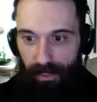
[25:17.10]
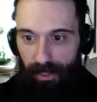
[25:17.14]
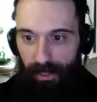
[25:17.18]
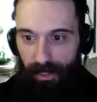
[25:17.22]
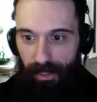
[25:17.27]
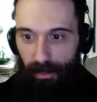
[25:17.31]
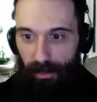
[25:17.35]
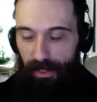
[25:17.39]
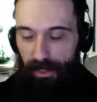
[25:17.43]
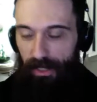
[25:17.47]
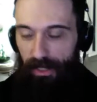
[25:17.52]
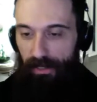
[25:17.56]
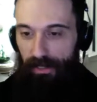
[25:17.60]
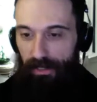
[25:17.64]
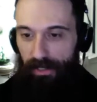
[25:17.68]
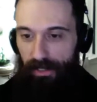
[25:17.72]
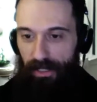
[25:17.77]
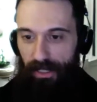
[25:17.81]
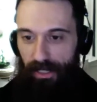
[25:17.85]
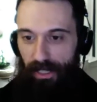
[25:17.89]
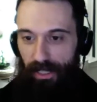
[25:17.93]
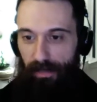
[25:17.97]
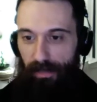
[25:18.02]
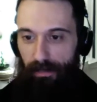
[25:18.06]
most
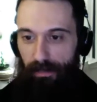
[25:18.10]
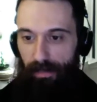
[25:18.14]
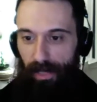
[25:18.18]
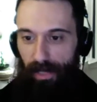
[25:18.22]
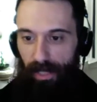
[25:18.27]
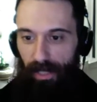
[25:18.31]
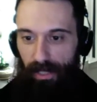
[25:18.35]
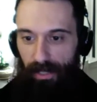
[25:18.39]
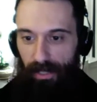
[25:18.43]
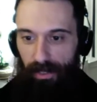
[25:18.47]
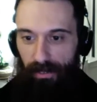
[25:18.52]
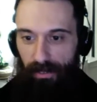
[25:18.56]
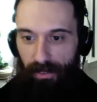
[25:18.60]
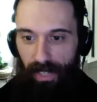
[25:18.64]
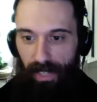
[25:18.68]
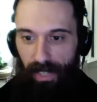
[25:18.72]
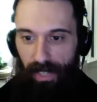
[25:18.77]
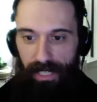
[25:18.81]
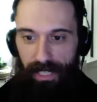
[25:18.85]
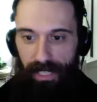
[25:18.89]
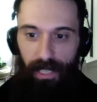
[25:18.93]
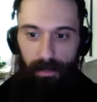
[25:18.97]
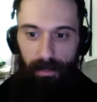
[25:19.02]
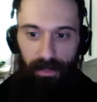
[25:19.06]
interesting part of
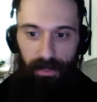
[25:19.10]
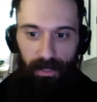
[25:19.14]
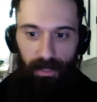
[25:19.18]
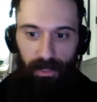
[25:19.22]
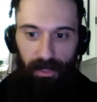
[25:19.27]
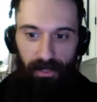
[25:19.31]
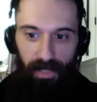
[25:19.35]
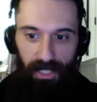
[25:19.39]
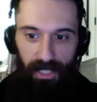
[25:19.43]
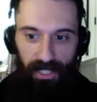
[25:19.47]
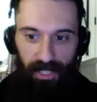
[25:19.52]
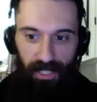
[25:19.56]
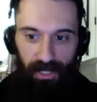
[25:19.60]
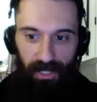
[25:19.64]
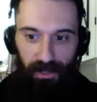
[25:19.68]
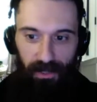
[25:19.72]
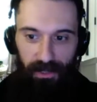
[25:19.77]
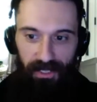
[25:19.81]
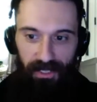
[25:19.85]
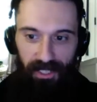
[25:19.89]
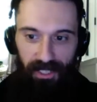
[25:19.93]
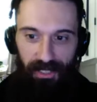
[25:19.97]
any episode of our show. So